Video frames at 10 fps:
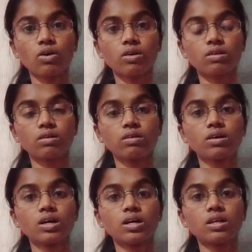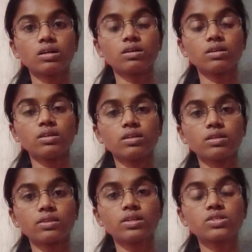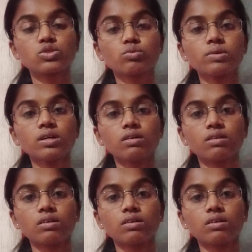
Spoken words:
or uh, needs to be